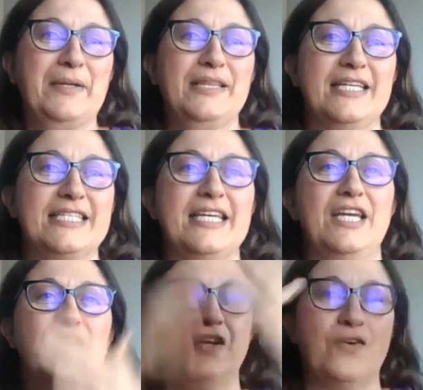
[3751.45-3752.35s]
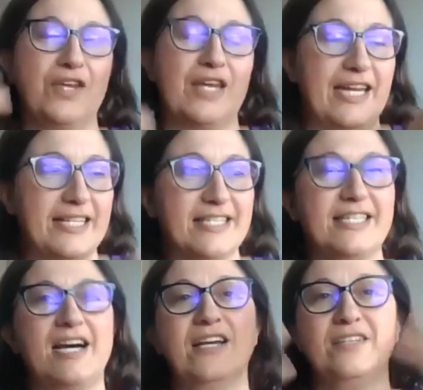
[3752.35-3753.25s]
but let's say, you get it
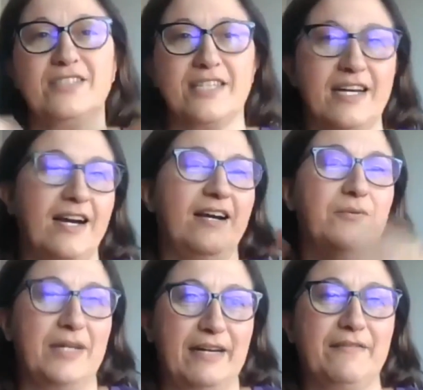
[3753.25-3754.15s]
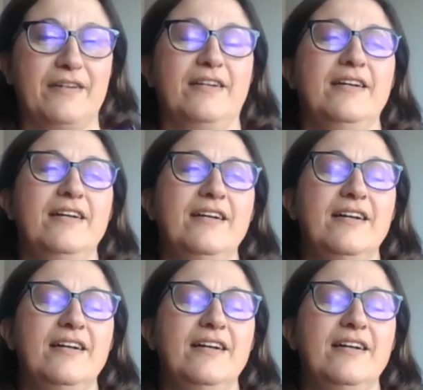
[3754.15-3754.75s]
styled, cut, whatever.